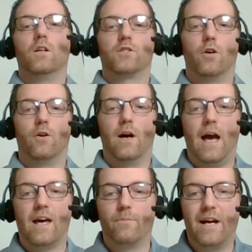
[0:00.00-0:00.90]
So
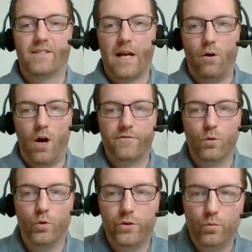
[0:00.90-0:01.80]
Adam asks, how
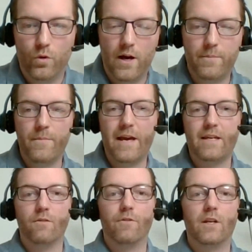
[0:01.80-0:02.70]
often will, will I be
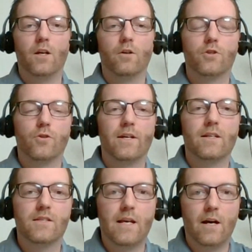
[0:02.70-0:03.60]
making videos? So I
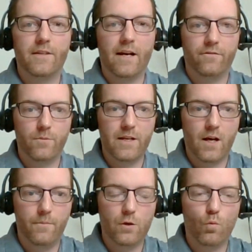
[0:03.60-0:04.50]
can say I'll definitely be
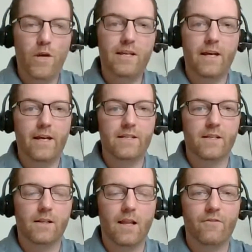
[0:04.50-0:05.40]
coming weekdays
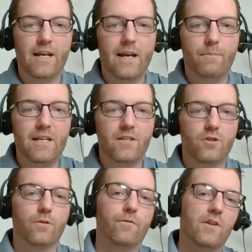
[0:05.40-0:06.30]
at eleven A M
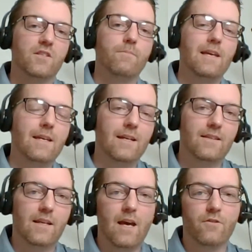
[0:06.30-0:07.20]
Eastern for this Making It
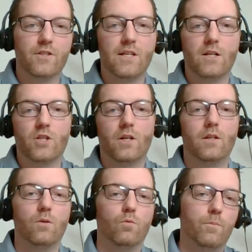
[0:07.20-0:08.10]
Together session,
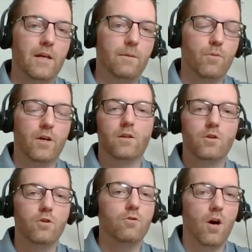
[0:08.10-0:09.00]
and we'll be bringing you
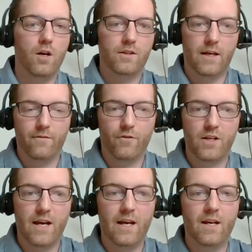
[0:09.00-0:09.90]
new content every
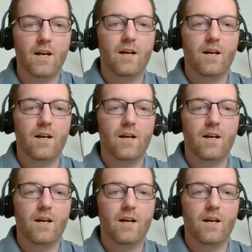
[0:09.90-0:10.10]
day.